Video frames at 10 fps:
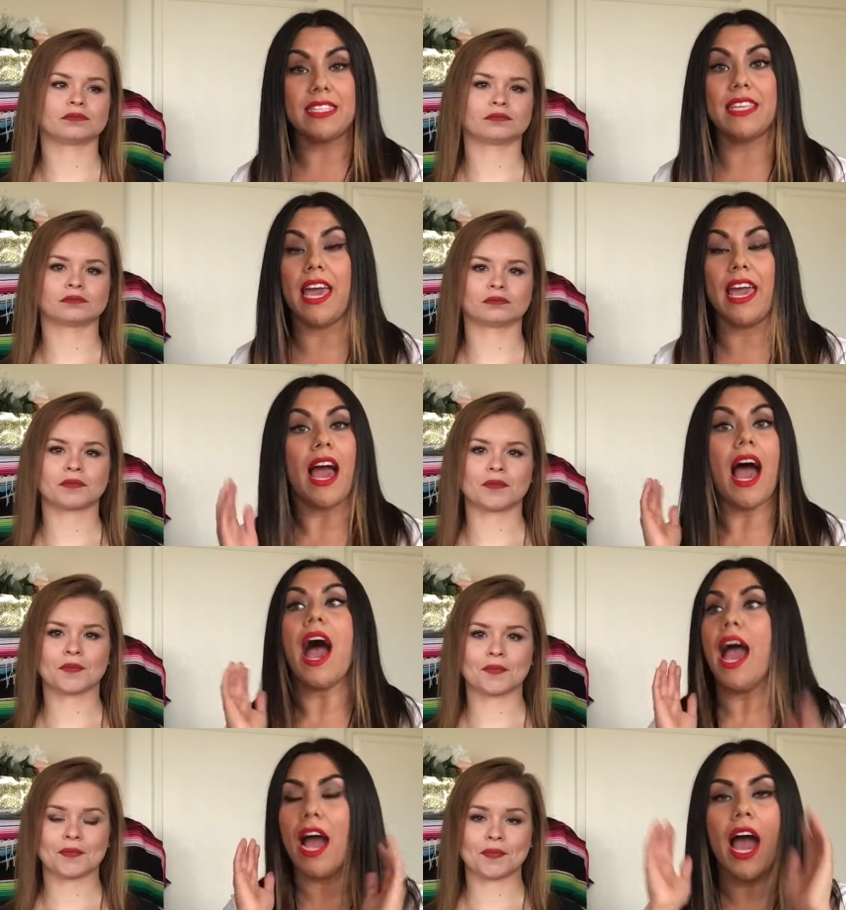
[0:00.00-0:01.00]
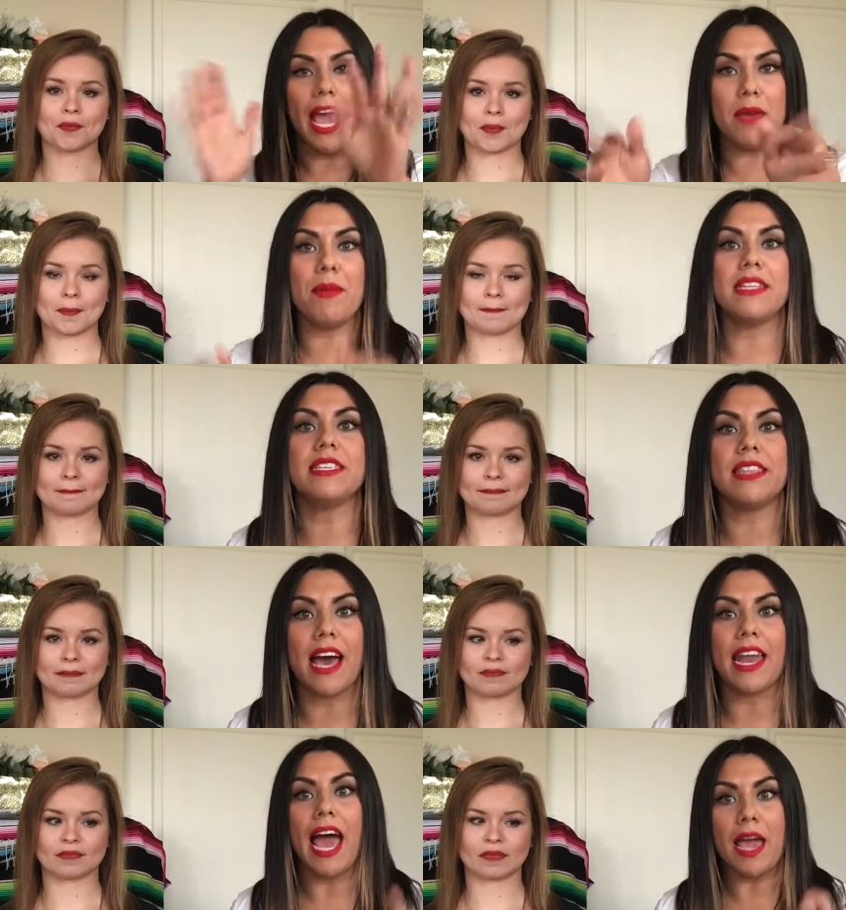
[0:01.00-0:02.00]
Speaker 1: say amen to
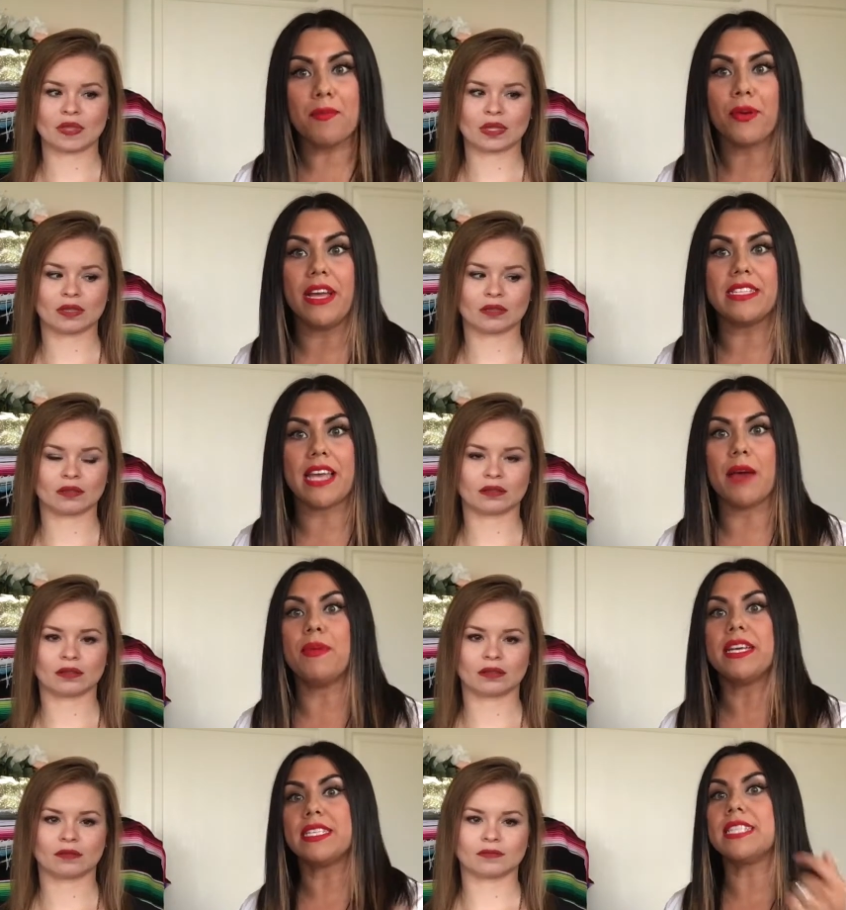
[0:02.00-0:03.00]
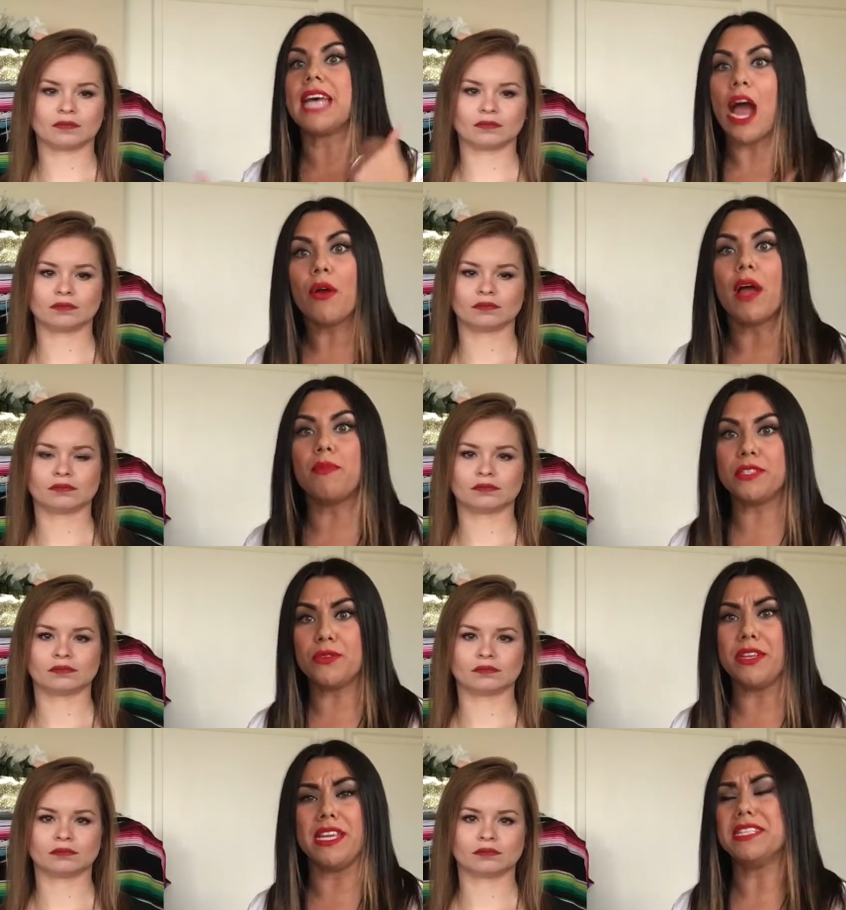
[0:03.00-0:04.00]
that. I praise that, because it's our
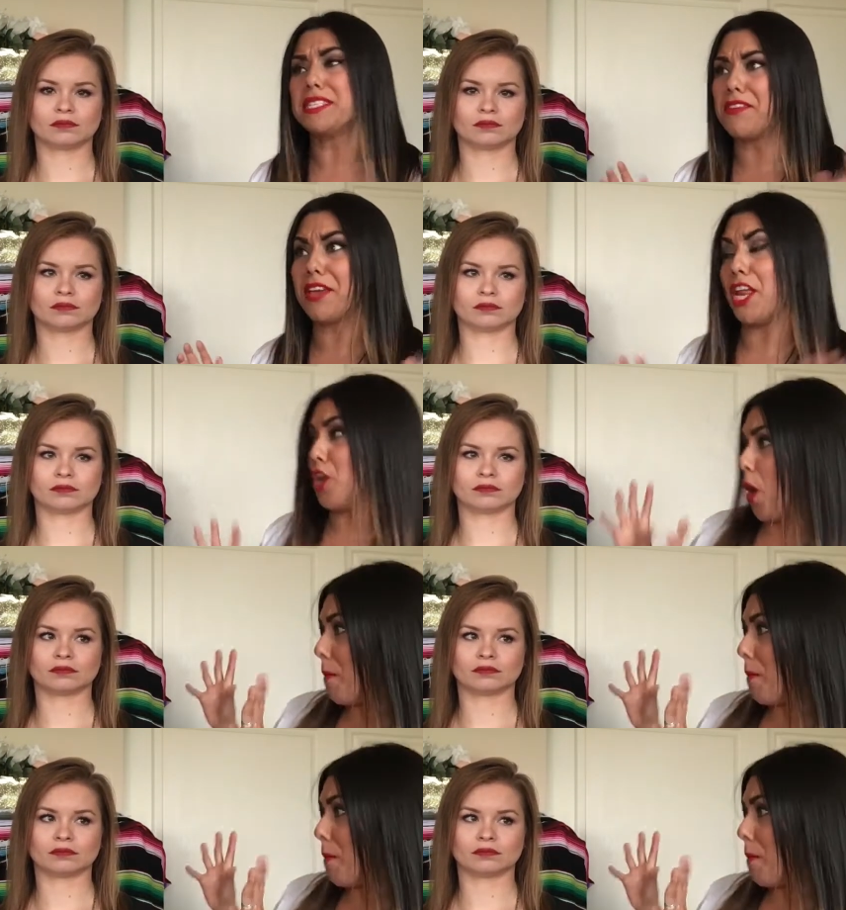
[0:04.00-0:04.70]
opportunity. Instead of getting all